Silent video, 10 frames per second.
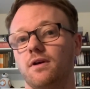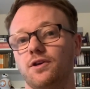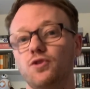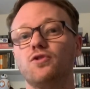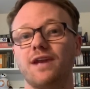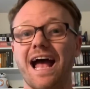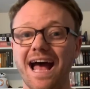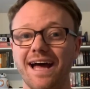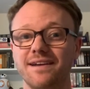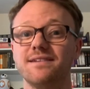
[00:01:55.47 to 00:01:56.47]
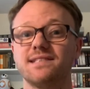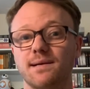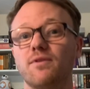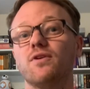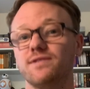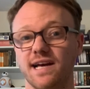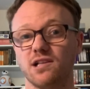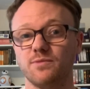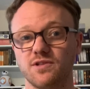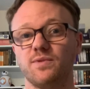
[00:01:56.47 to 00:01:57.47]
you could add some of those
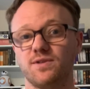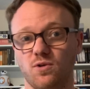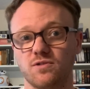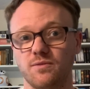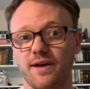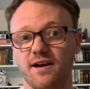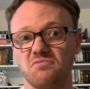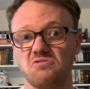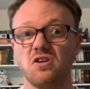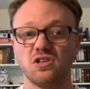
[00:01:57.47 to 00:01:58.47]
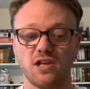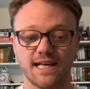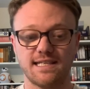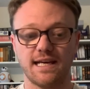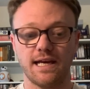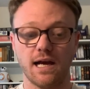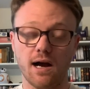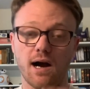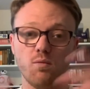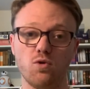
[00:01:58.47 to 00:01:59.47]
elements we talked about, like say,
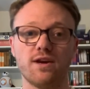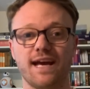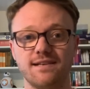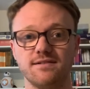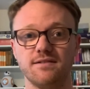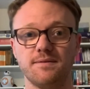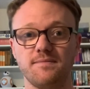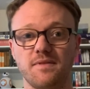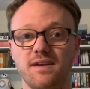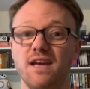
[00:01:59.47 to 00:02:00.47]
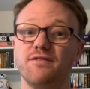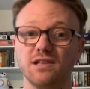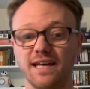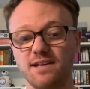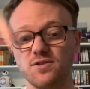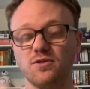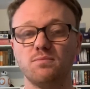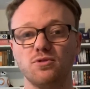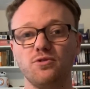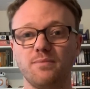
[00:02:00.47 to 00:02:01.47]
a water hazard. If it lands on the
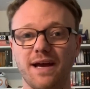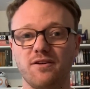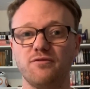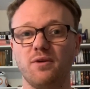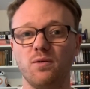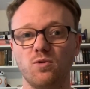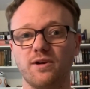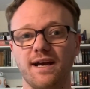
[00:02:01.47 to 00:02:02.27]
blue mat of my water